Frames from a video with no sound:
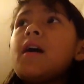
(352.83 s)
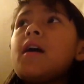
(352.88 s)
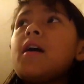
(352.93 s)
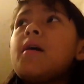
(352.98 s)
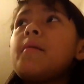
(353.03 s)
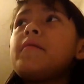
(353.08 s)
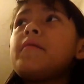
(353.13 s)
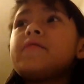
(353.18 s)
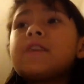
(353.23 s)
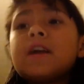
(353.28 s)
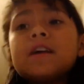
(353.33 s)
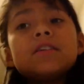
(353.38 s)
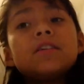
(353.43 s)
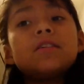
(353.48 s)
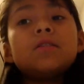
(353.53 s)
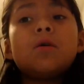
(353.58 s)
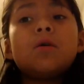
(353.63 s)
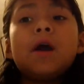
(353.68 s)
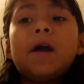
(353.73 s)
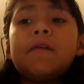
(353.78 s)
Um, if you guys
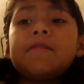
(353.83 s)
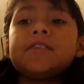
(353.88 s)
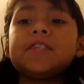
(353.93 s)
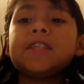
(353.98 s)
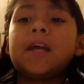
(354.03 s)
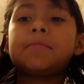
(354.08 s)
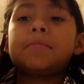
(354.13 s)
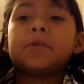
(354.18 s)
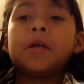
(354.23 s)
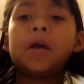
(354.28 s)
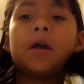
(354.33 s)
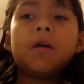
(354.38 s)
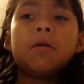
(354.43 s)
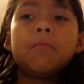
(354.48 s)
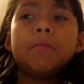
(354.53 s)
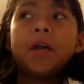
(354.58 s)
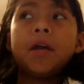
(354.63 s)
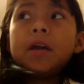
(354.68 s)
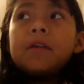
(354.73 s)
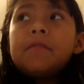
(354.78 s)
don't know I have a Snapchat, I'll
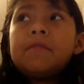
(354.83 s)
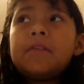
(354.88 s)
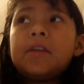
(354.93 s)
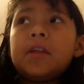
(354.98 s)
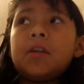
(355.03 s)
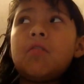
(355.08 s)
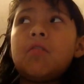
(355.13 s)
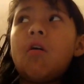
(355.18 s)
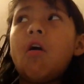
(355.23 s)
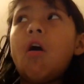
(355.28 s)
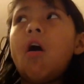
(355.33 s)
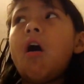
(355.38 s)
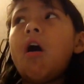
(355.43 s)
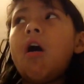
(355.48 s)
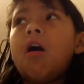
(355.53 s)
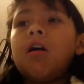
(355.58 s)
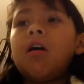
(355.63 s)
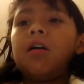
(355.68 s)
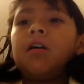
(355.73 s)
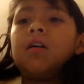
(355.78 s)
make a video
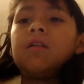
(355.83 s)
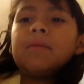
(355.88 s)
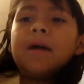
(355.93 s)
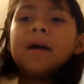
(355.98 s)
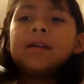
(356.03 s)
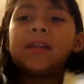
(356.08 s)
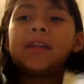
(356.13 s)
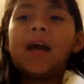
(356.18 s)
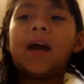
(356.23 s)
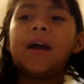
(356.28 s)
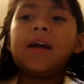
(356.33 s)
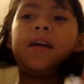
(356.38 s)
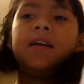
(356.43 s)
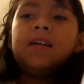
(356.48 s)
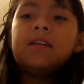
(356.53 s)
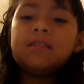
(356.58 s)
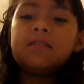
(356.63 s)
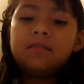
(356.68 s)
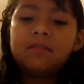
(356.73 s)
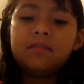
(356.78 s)
all about that
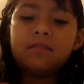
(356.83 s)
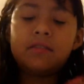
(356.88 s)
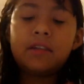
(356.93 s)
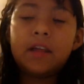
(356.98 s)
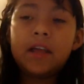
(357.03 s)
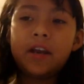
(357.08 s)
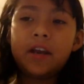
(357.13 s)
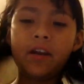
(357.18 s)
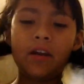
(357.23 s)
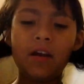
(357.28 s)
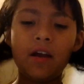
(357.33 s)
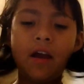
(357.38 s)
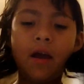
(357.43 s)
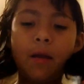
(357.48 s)
later.